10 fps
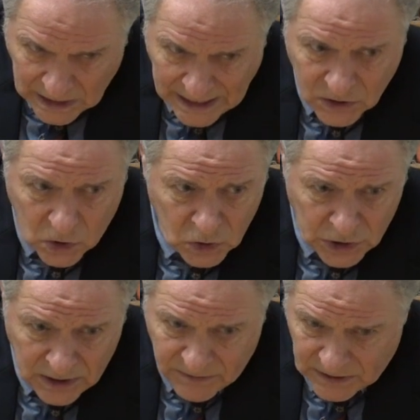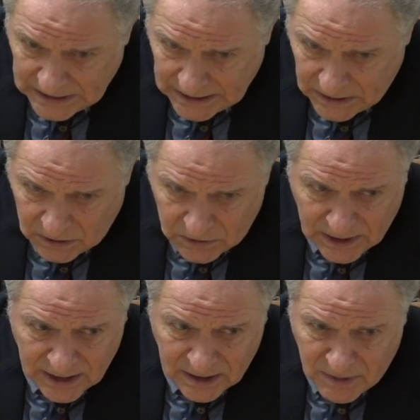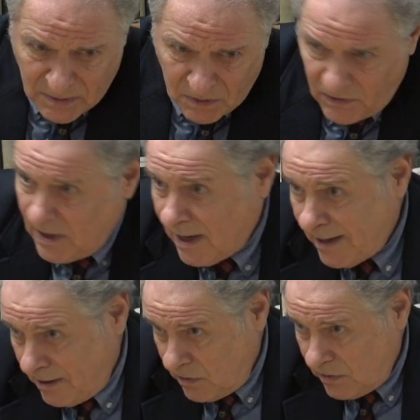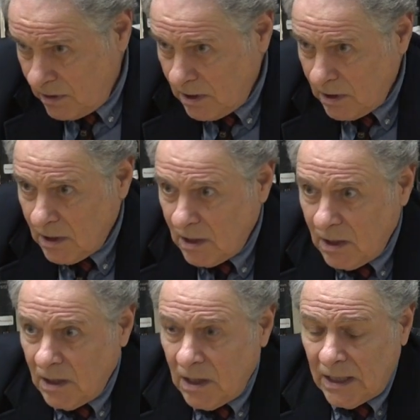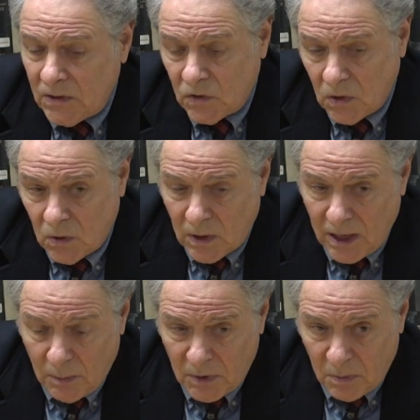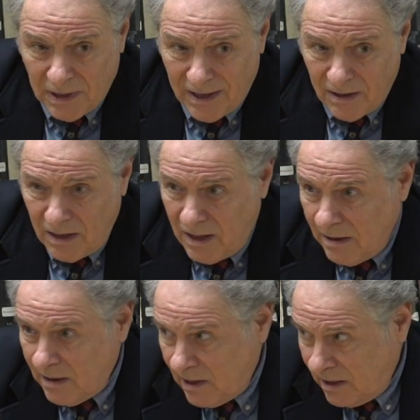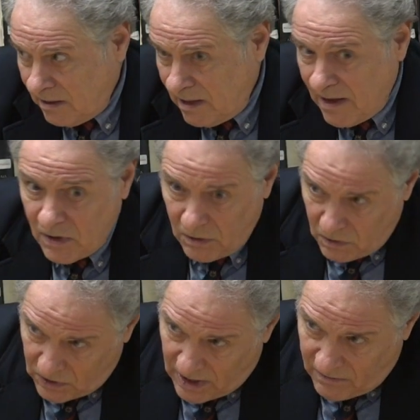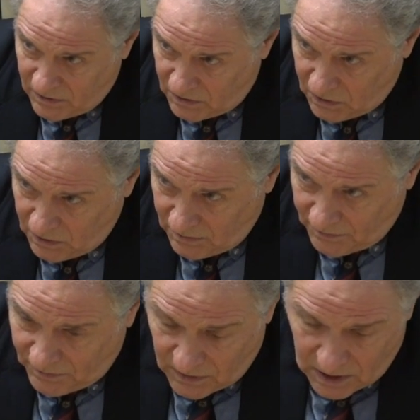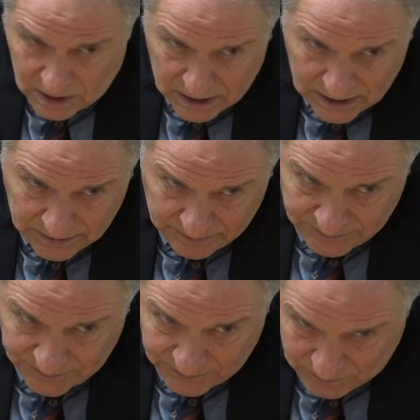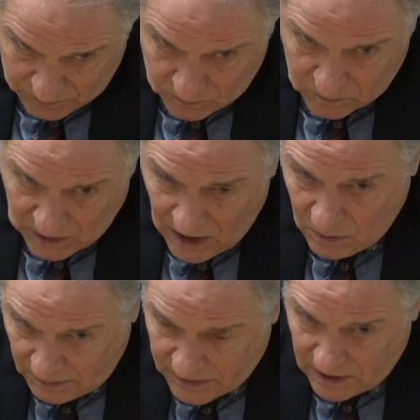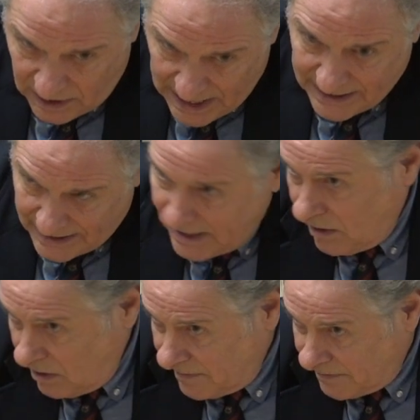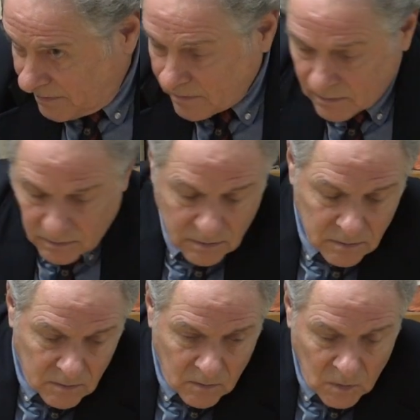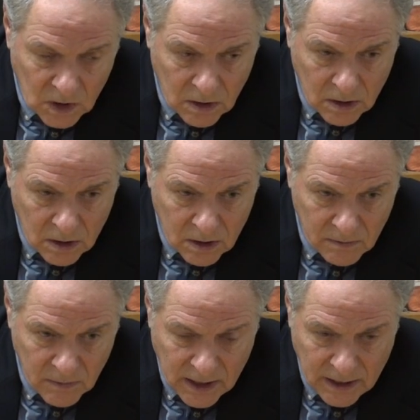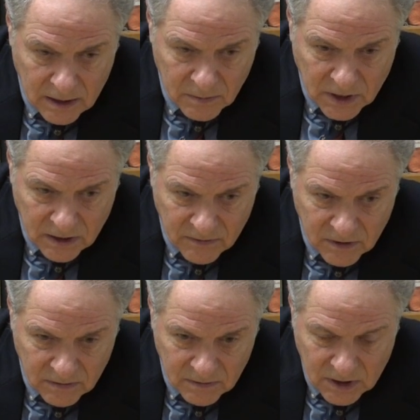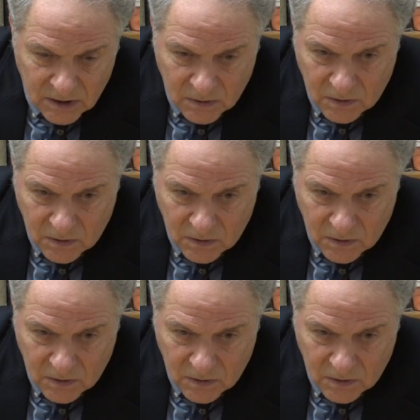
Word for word: as co-chair for six years and as a member for nine years. And so I helped to plan uh, like 11 of those conferences. And now we're up to the 18th. Um, and I'm kind of a, you know,